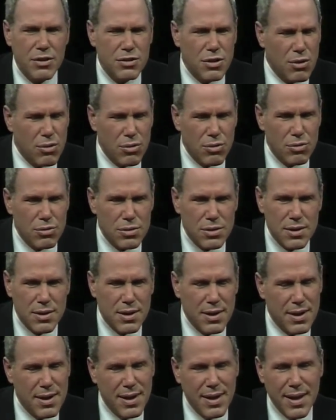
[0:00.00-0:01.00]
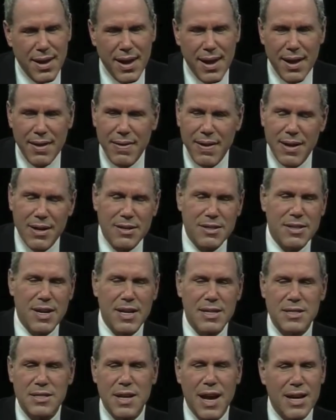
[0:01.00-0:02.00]
years old, and their
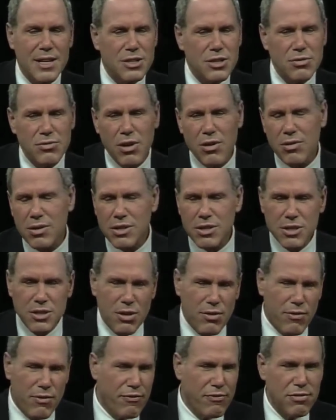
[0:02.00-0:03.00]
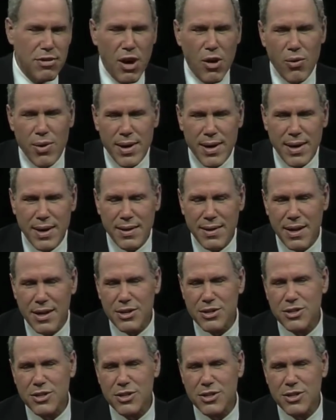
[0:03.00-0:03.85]
testosterone is still flowing, and they're